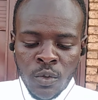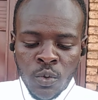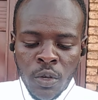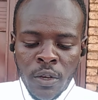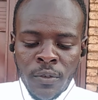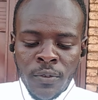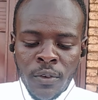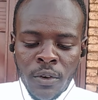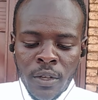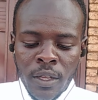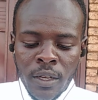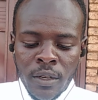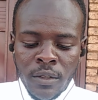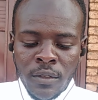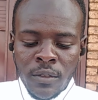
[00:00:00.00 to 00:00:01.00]
24
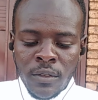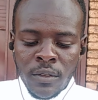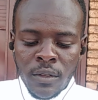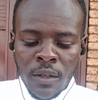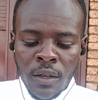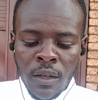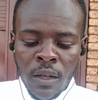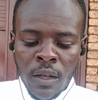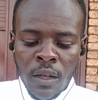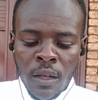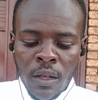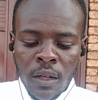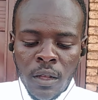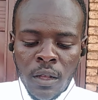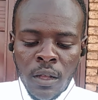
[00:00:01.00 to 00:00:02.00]
years,
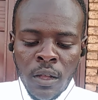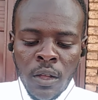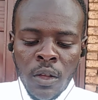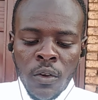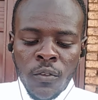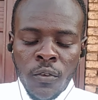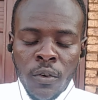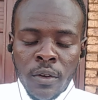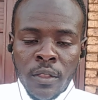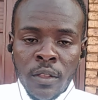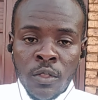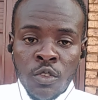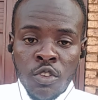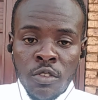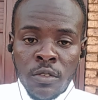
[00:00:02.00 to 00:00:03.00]

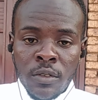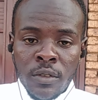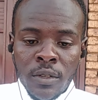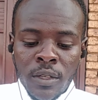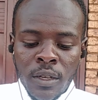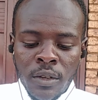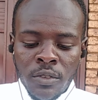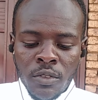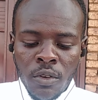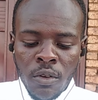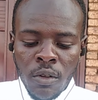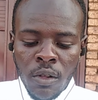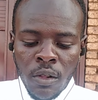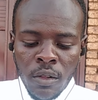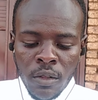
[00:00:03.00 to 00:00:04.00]
42 years
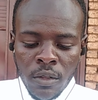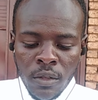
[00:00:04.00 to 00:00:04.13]
old.